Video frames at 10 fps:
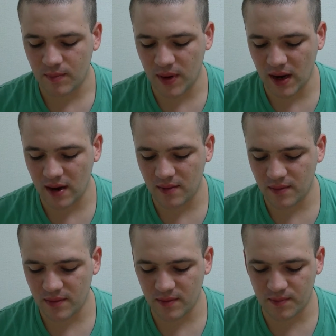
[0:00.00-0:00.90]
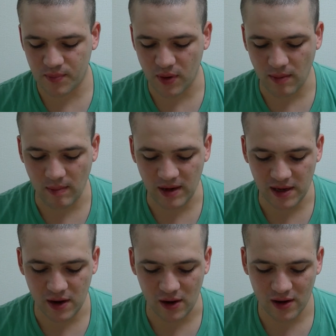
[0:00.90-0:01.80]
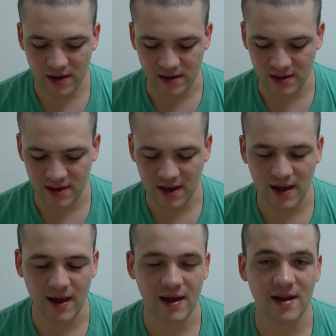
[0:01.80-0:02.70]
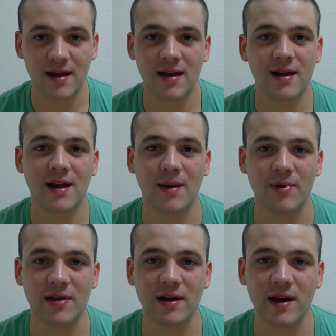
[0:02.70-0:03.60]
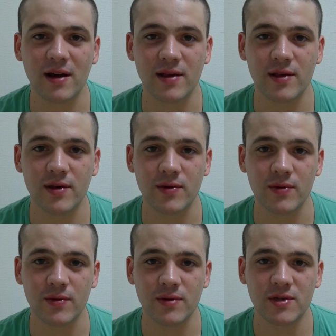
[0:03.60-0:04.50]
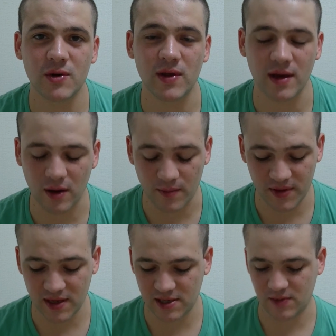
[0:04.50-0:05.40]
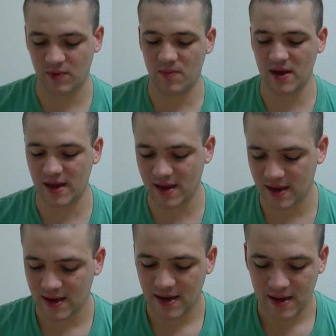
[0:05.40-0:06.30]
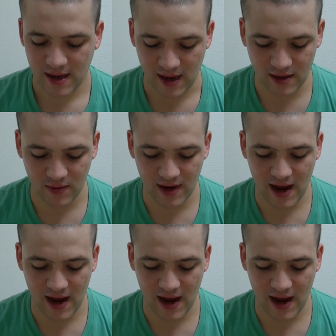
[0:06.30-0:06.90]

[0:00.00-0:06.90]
but probably not, because a couple of the guys who joined the competition with me are doing a